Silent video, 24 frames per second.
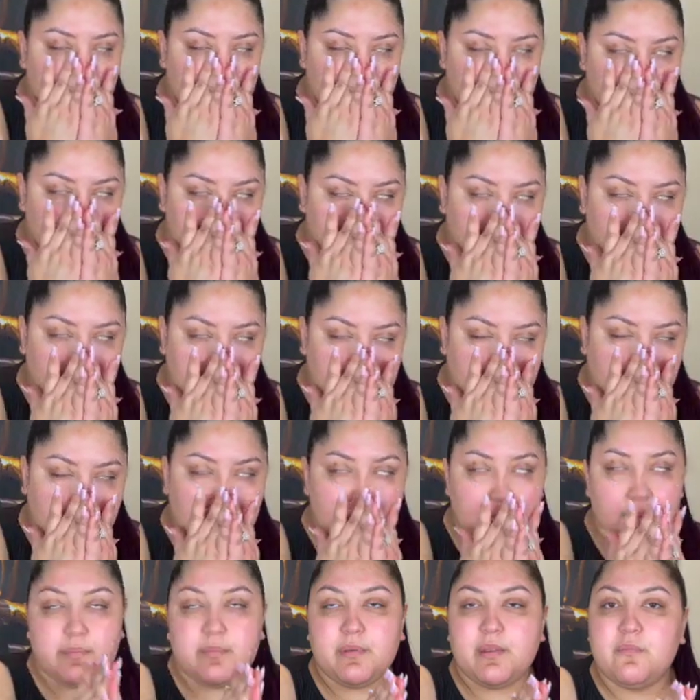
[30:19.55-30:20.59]
is
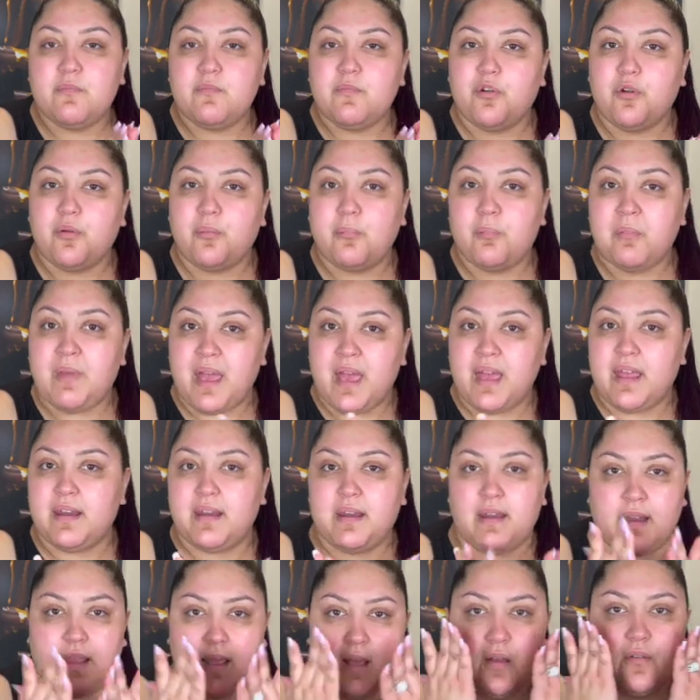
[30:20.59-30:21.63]
gonna be more matte
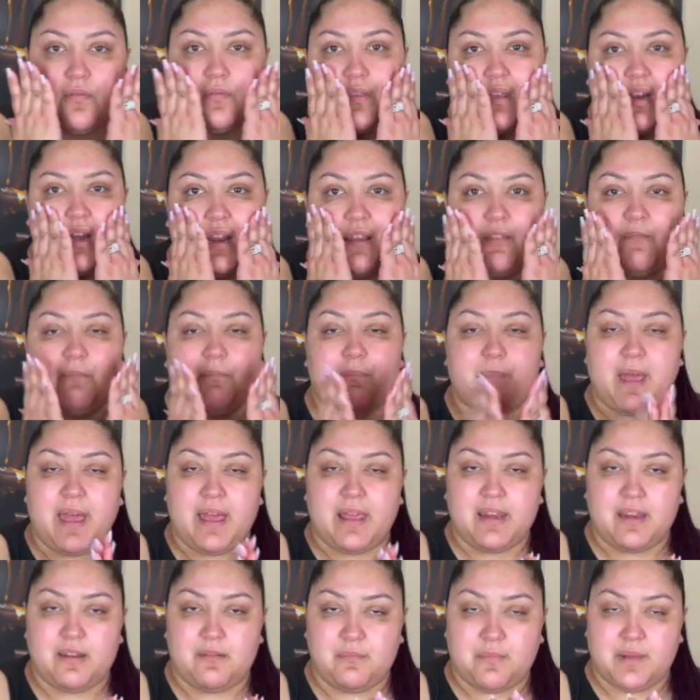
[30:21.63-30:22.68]
now that I've
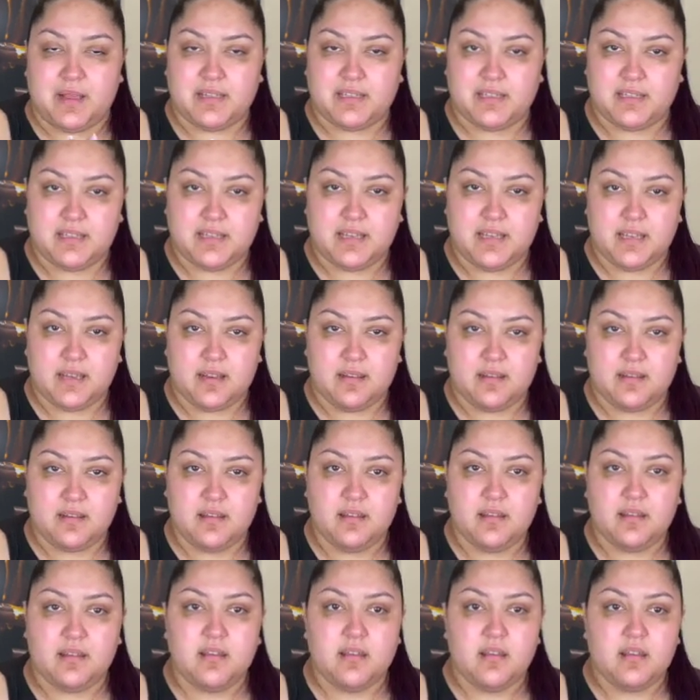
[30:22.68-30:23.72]
patted my skin.
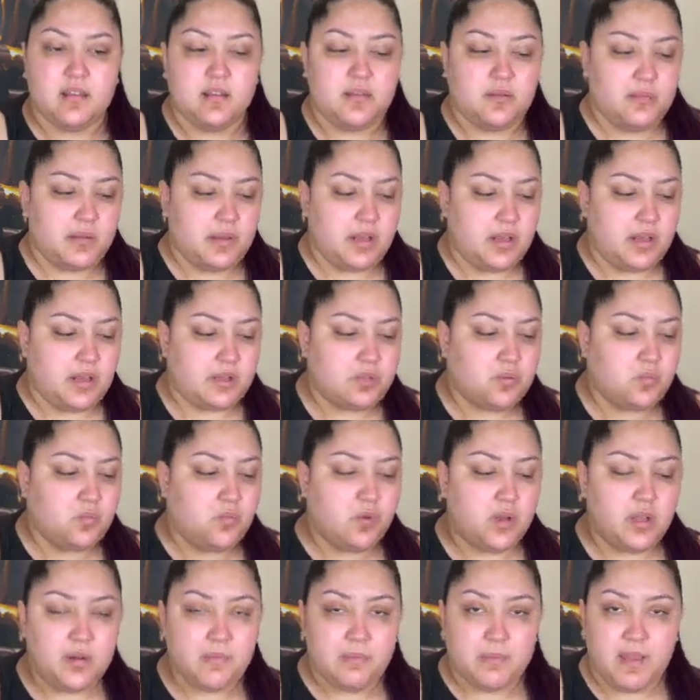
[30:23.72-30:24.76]
Because
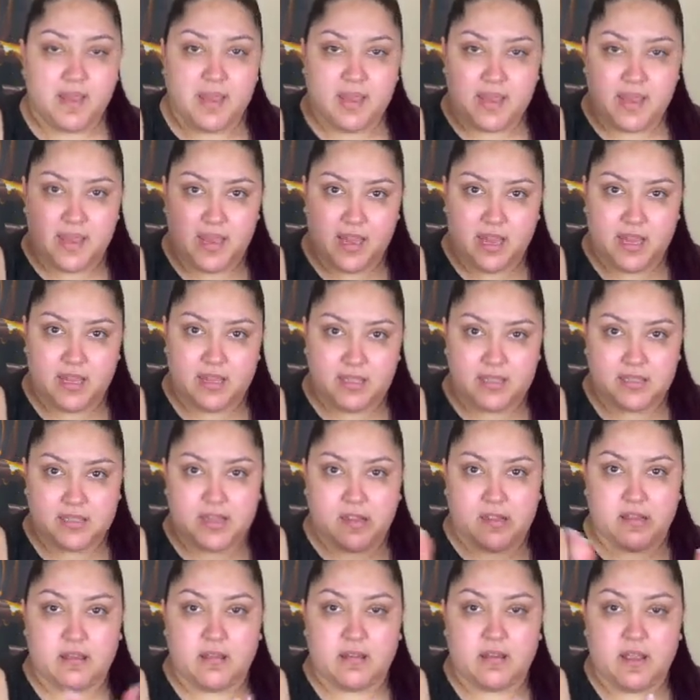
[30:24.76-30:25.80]
one, my hands
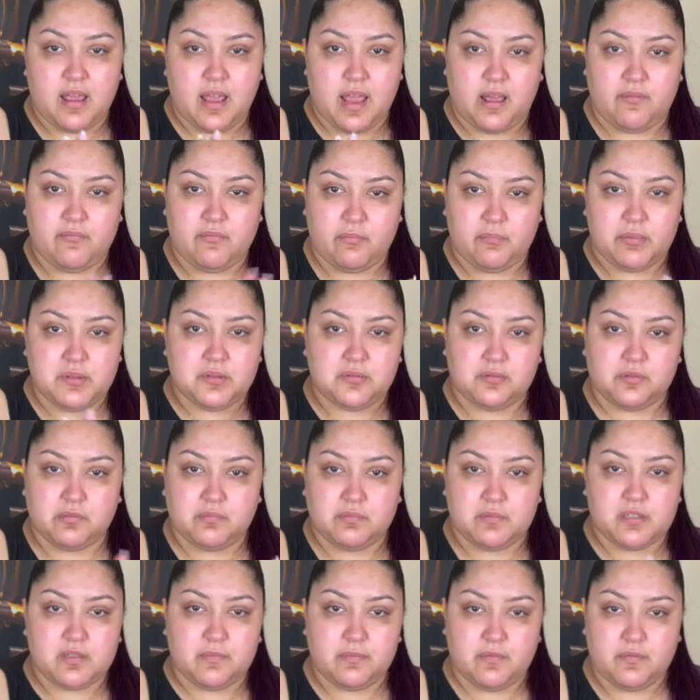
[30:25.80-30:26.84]
have absorbed
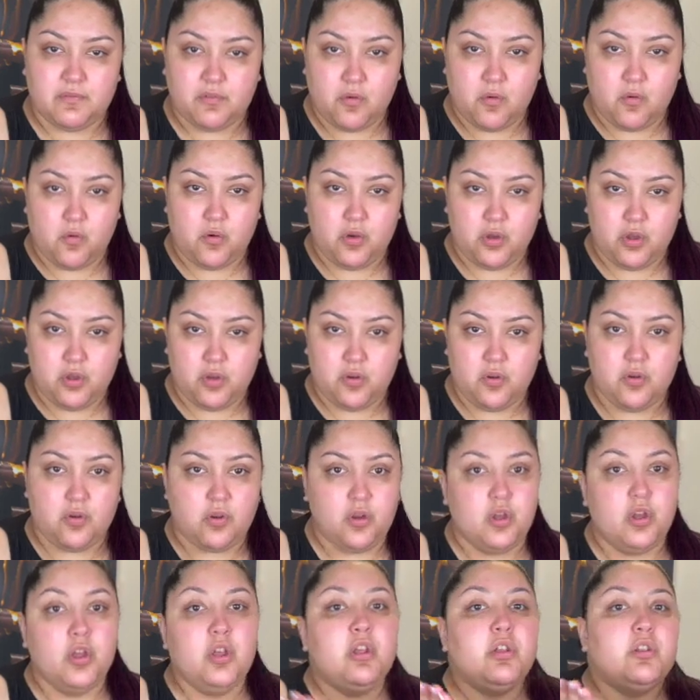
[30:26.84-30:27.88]
some of the oil.
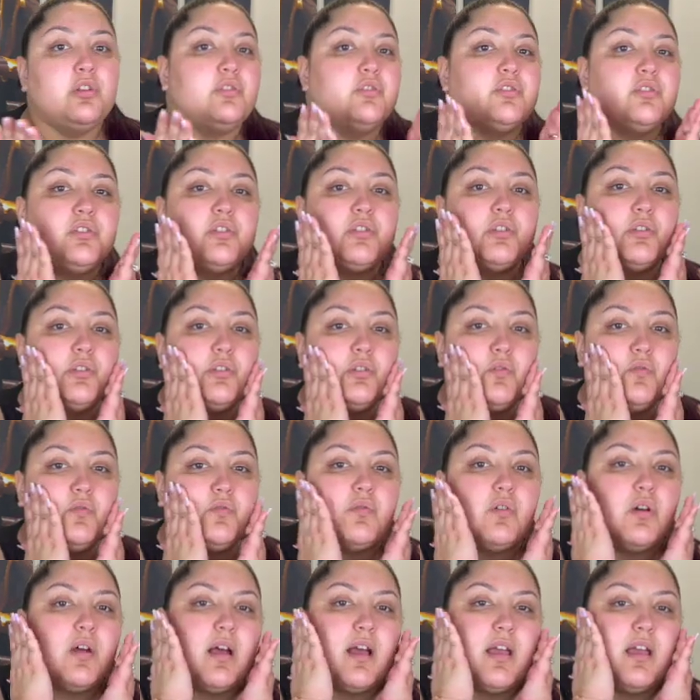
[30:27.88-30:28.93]

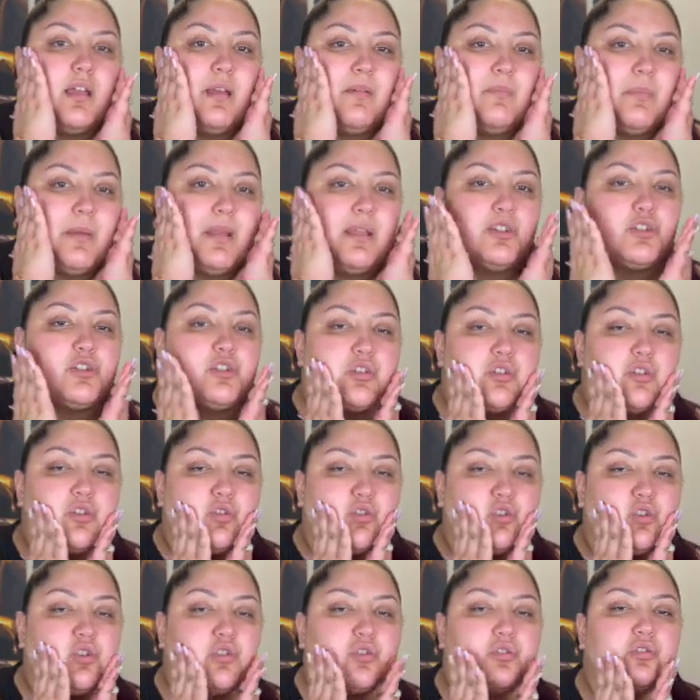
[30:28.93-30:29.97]
Two, I've made
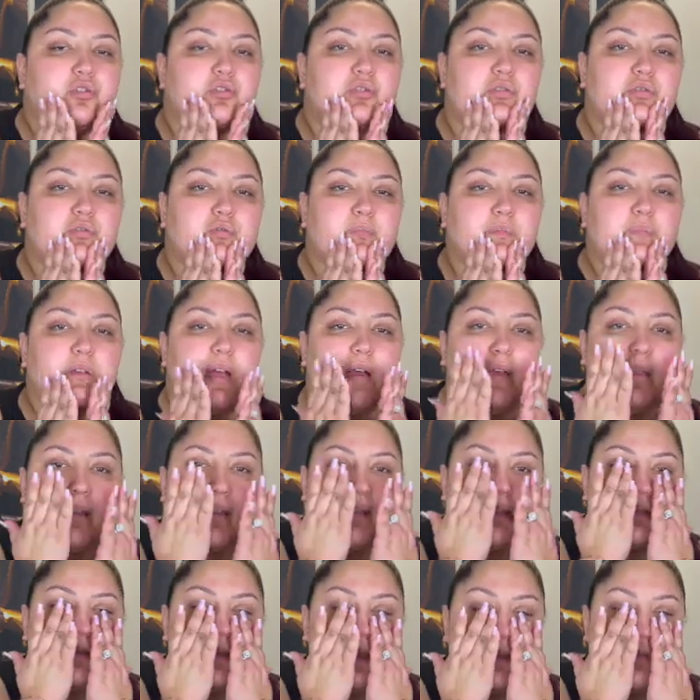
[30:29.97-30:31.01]
sure to pat
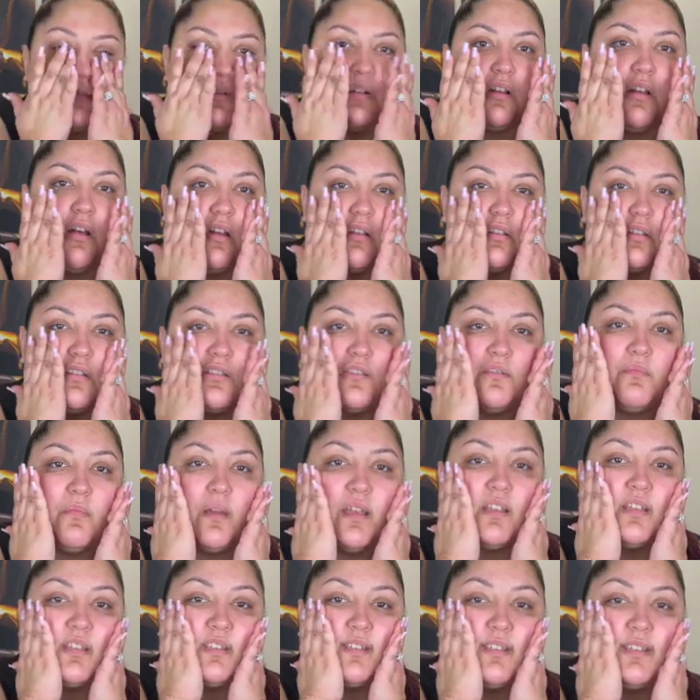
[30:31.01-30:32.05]
it down onto my
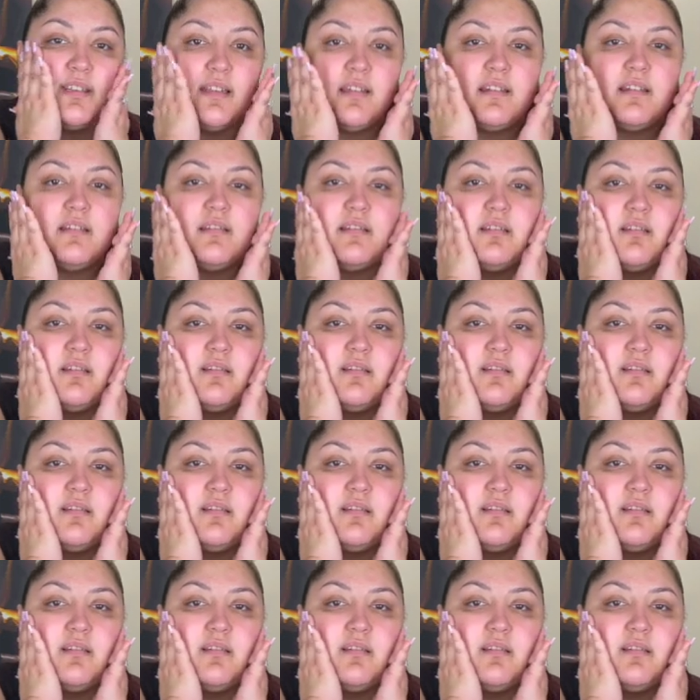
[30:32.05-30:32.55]
skin.